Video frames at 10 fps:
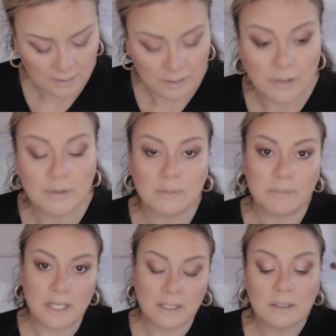Going
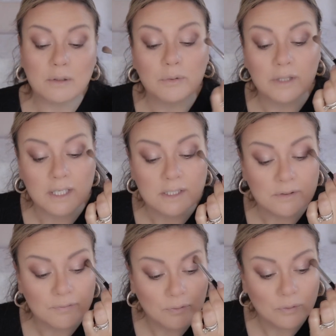back in with our
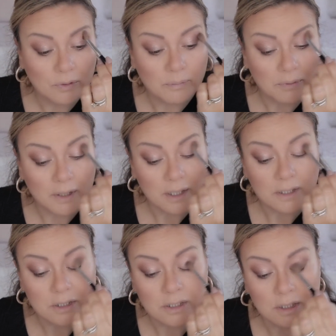Sephora
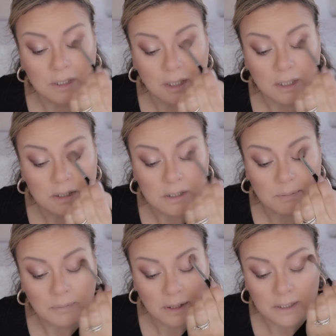brush and
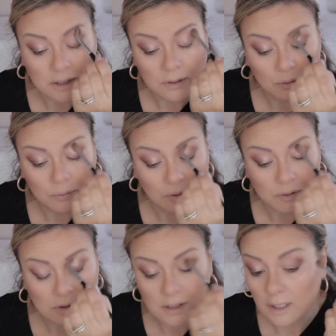just blending all
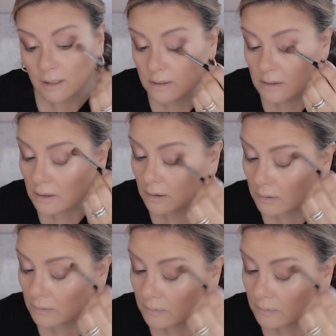those colours in.